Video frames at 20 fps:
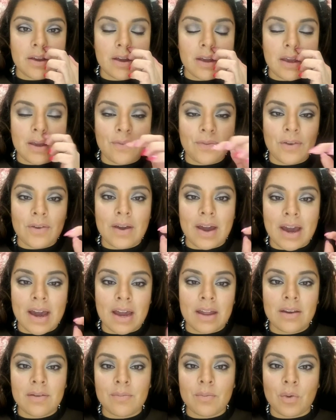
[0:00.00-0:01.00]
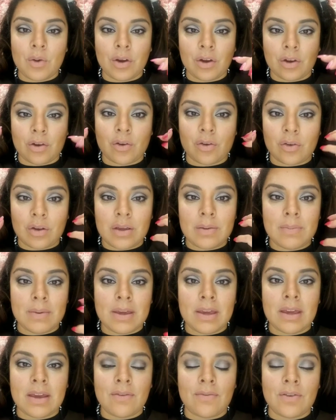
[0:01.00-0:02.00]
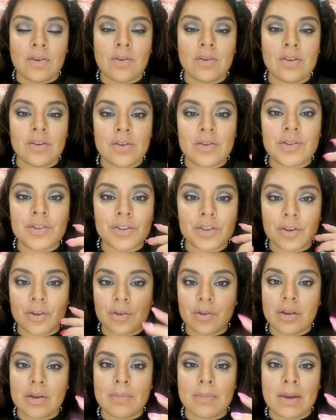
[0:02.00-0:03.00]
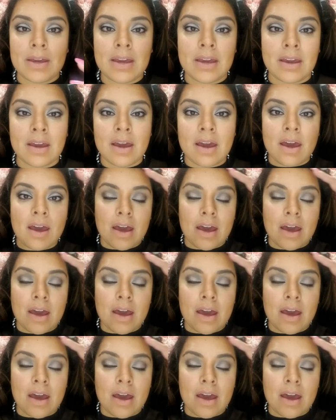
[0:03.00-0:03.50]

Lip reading: if you had a more creamy, if you use creamy